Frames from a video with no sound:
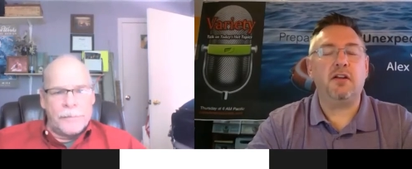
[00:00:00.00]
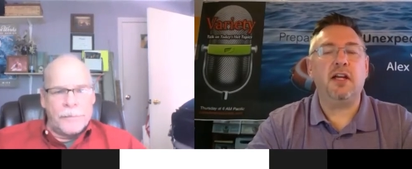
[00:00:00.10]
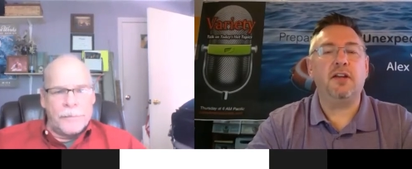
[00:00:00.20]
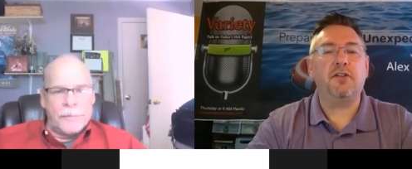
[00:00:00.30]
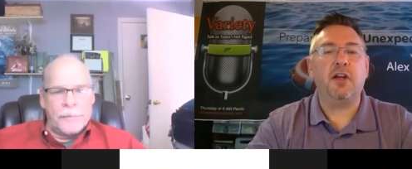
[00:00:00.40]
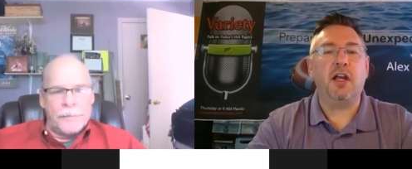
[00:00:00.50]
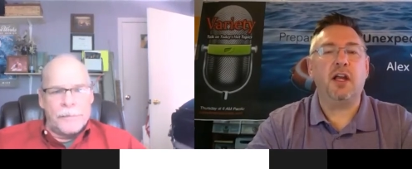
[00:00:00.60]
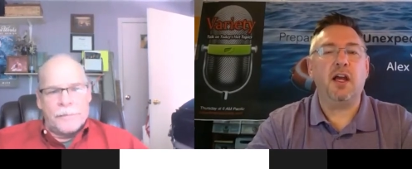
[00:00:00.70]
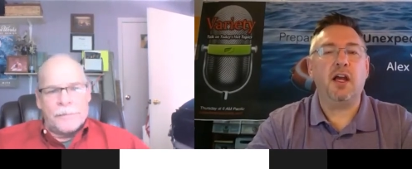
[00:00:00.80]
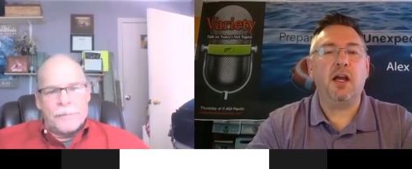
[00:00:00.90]
Speaker 1: yesterday.
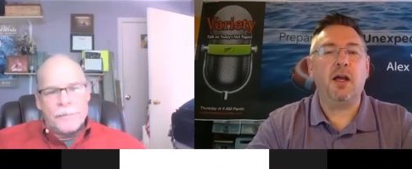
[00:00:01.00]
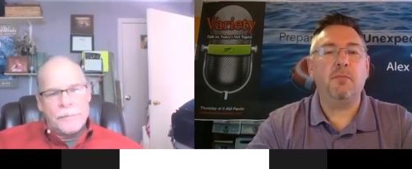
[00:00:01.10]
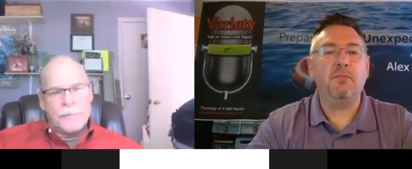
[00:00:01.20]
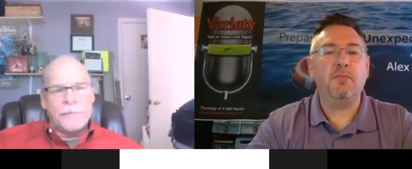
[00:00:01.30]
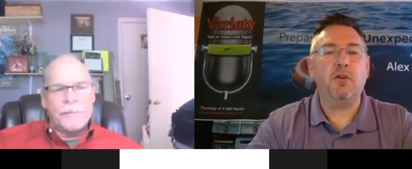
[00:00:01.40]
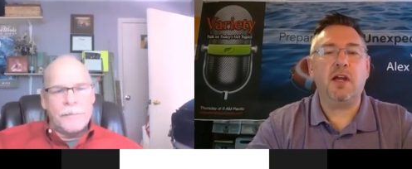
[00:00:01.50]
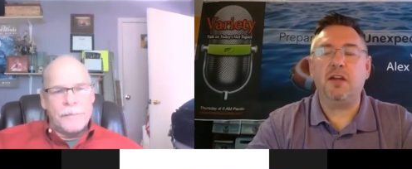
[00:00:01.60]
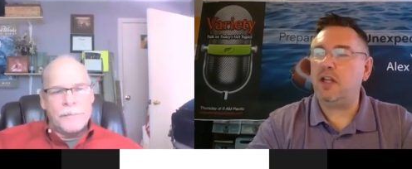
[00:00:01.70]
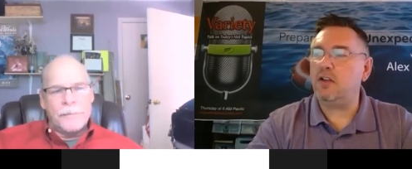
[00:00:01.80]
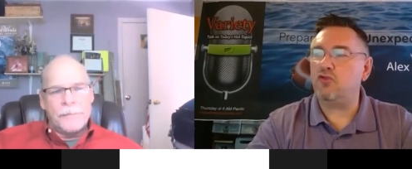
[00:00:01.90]
Um, you
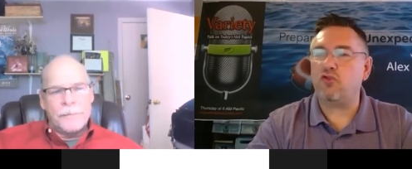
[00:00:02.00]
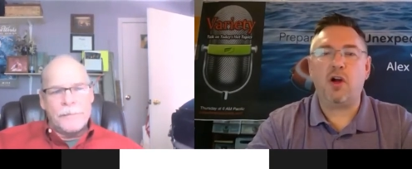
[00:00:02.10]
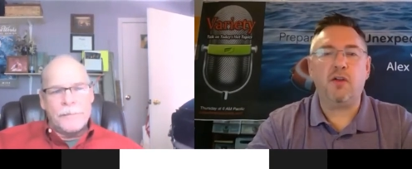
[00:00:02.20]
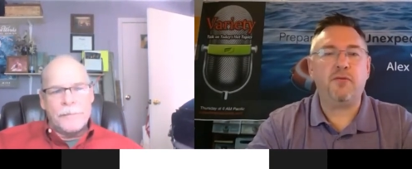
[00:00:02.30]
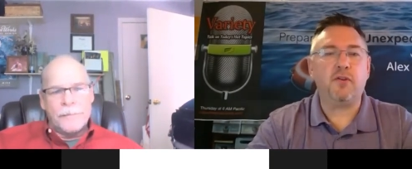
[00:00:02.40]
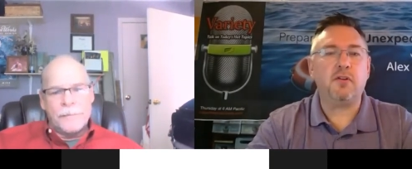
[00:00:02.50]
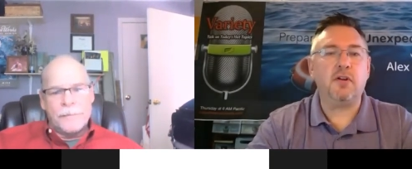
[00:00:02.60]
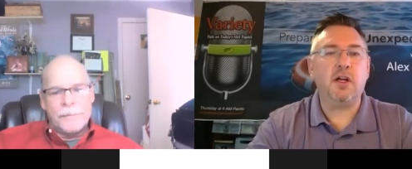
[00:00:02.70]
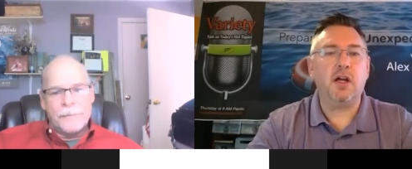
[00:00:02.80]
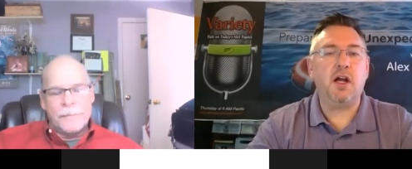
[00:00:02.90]
guys had a draw for
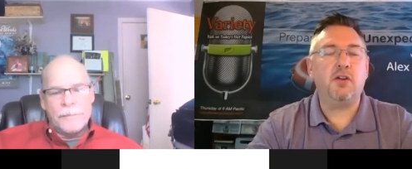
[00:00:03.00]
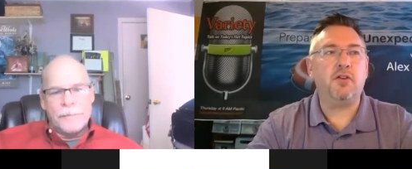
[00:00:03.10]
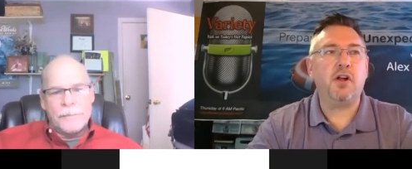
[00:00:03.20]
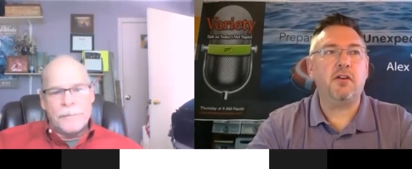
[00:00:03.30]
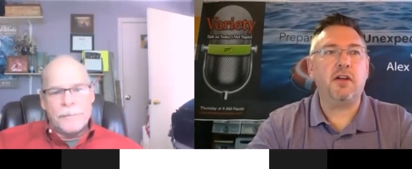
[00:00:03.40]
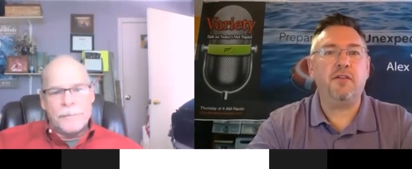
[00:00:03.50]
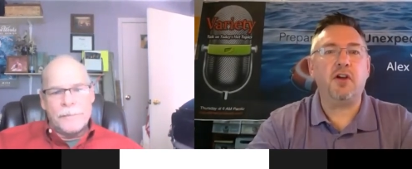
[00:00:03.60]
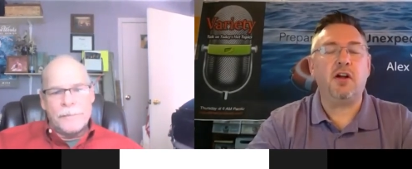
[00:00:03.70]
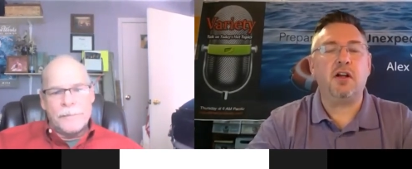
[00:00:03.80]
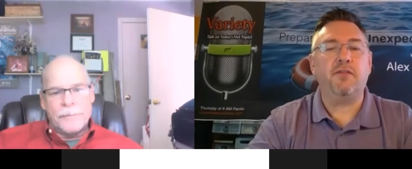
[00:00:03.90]
a hundred dollar gift
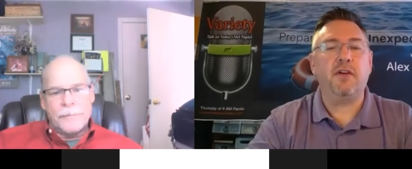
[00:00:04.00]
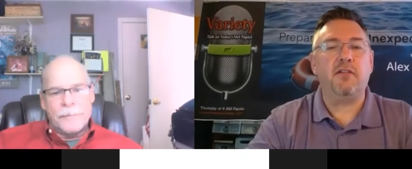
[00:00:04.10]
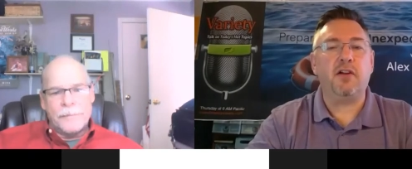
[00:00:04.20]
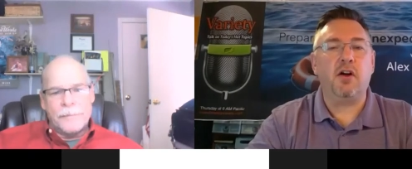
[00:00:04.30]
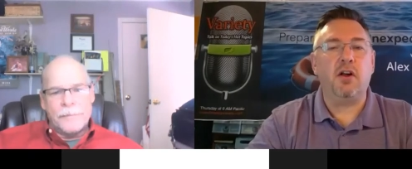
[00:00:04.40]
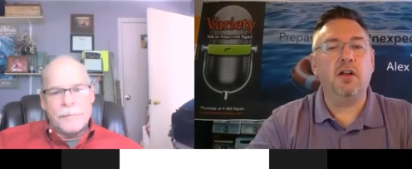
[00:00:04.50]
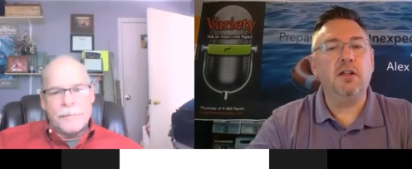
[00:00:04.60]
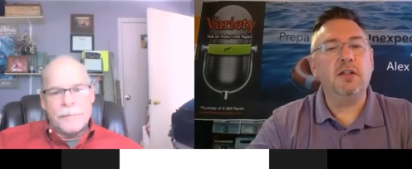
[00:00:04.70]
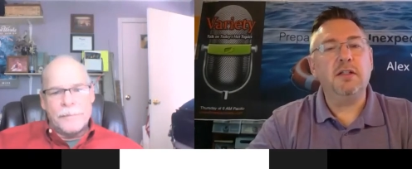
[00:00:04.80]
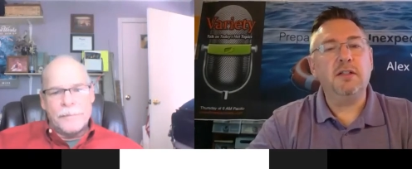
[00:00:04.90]
card, if I recall.
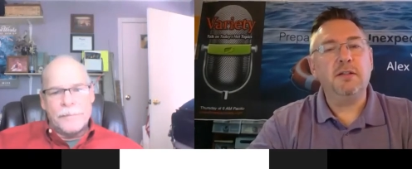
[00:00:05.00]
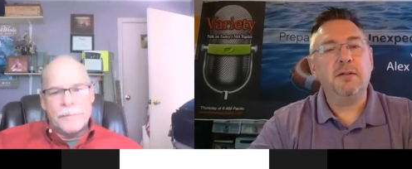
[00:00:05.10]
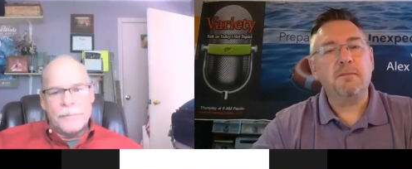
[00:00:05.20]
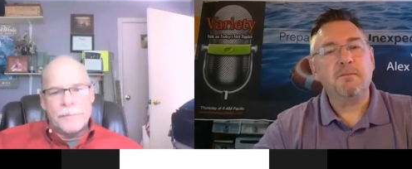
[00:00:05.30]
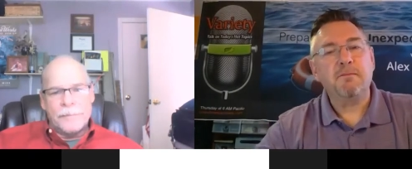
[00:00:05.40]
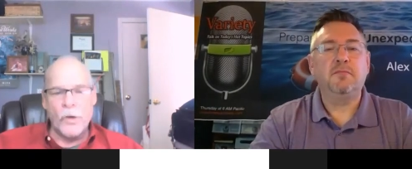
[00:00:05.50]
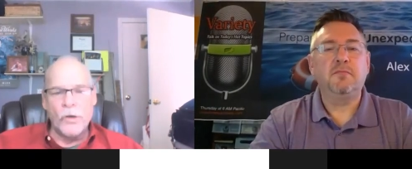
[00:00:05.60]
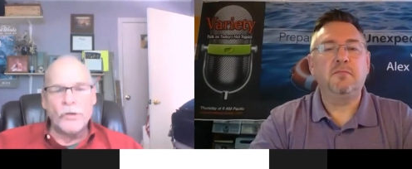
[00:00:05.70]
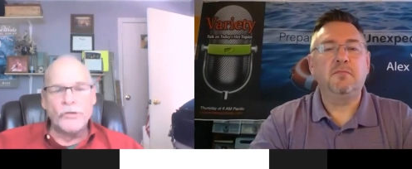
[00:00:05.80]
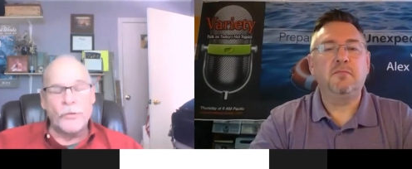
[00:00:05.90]

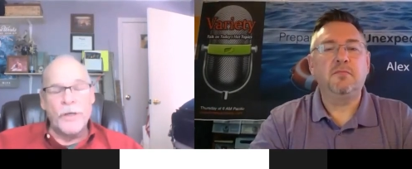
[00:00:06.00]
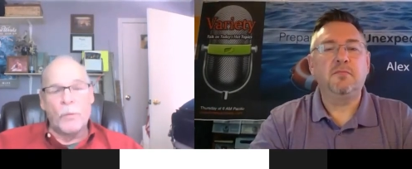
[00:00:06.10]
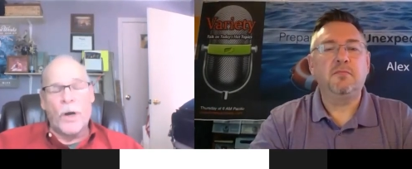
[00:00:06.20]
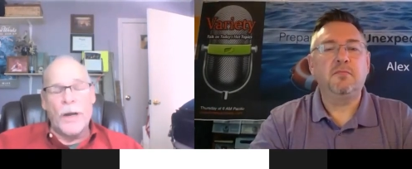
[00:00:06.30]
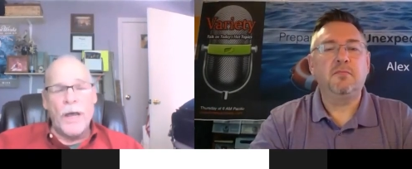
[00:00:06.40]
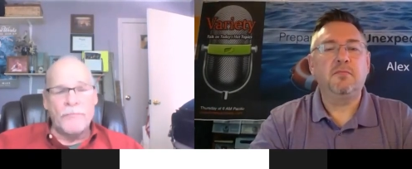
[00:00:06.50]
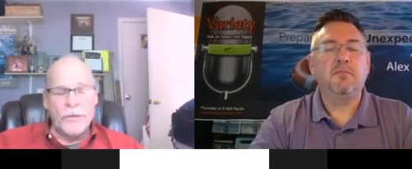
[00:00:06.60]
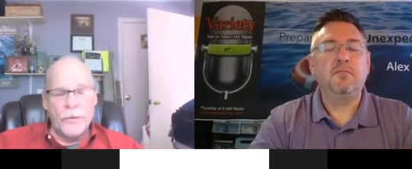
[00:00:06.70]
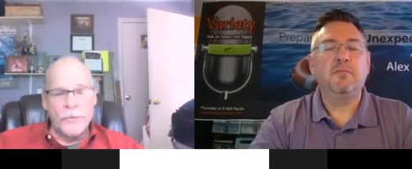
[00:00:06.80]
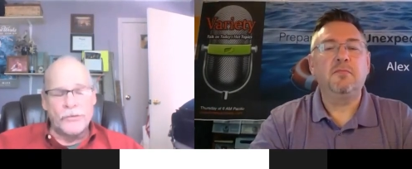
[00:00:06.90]
Speaker 2: So yeah, we're going to have
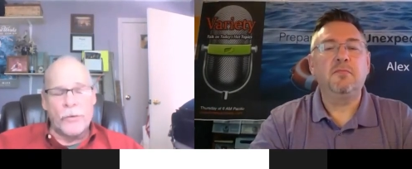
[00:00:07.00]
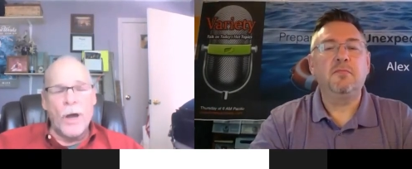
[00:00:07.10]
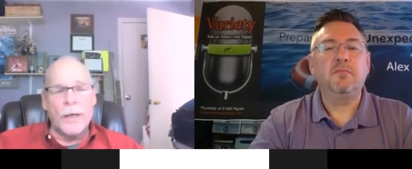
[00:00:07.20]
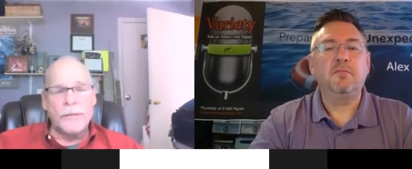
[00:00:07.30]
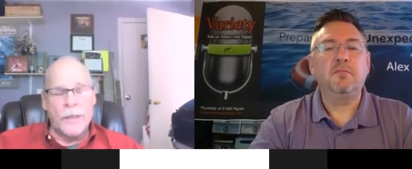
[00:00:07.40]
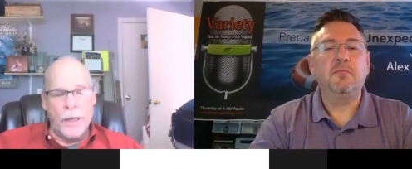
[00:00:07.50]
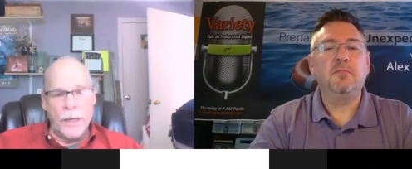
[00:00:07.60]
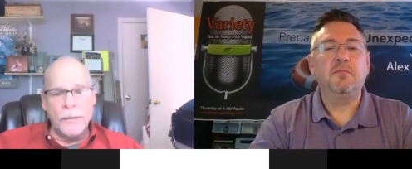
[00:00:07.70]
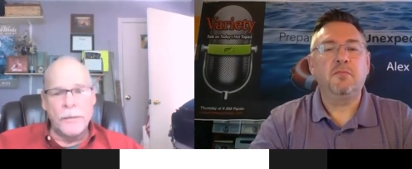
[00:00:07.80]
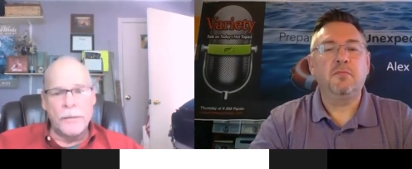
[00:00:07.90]
another drawing
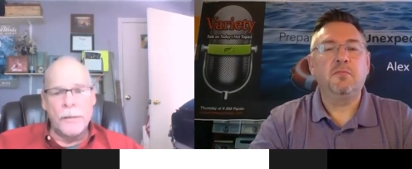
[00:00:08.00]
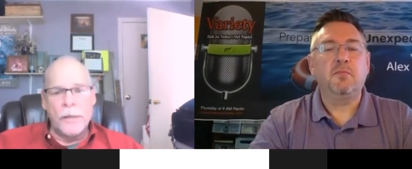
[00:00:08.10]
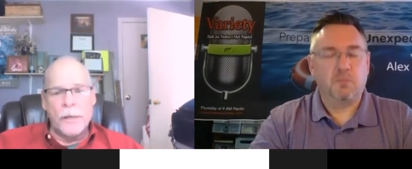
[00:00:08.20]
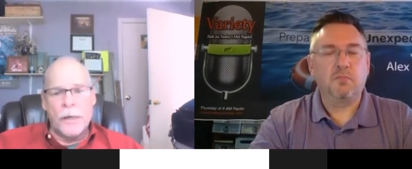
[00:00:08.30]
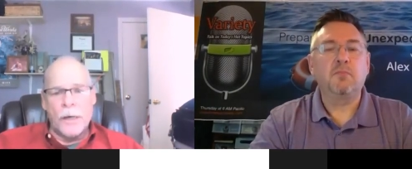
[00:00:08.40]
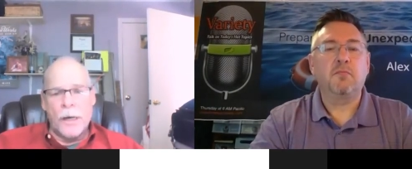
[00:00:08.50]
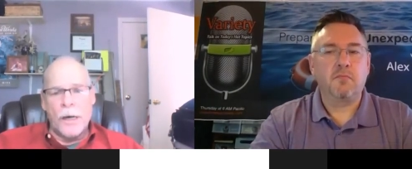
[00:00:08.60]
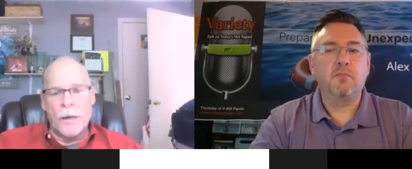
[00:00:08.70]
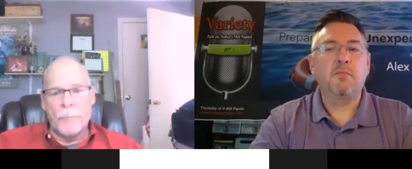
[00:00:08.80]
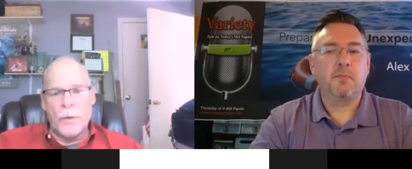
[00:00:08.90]
today,
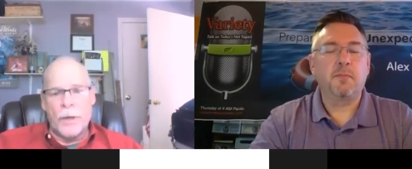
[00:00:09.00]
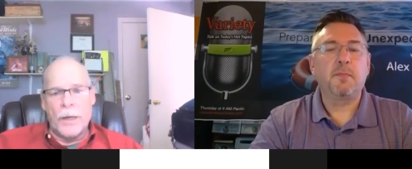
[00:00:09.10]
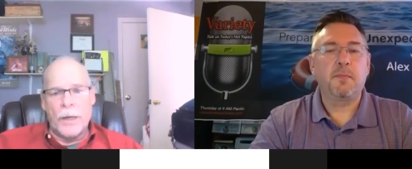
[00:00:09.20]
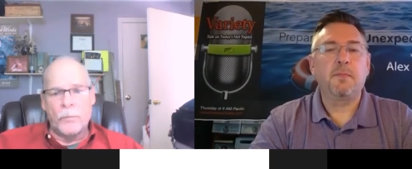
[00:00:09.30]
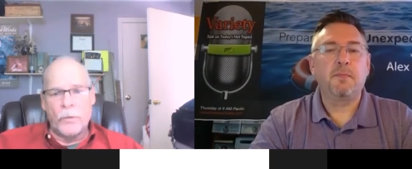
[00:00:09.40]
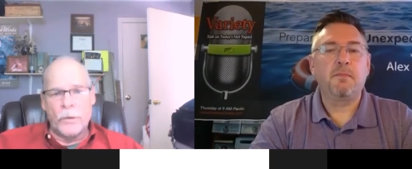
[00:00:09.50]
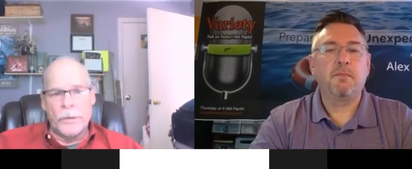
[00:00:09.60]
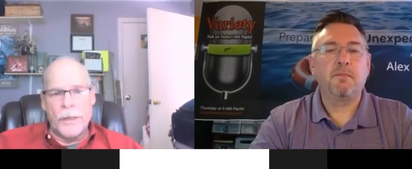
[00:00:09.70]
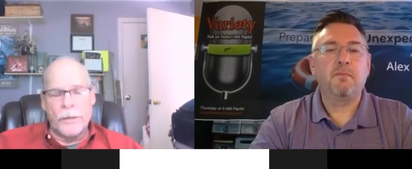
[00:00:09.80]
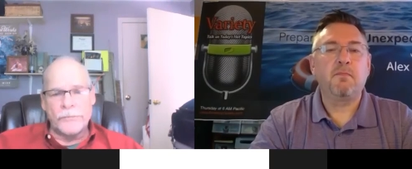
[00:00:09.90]
um, and we'll
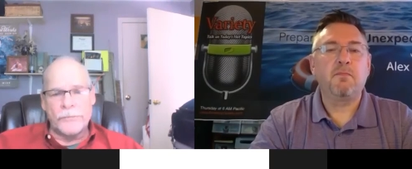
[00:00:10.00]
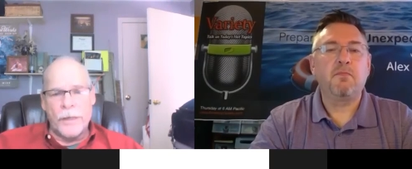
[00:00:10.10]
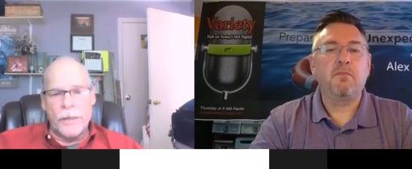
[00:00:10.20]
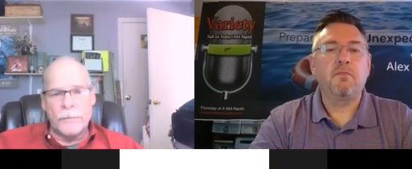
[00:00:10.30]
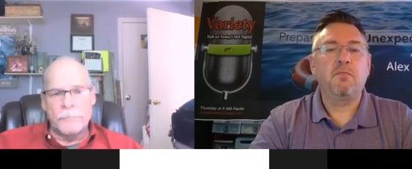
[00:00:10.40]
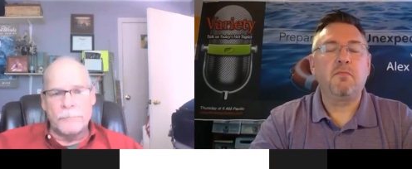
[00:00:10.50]
announce that.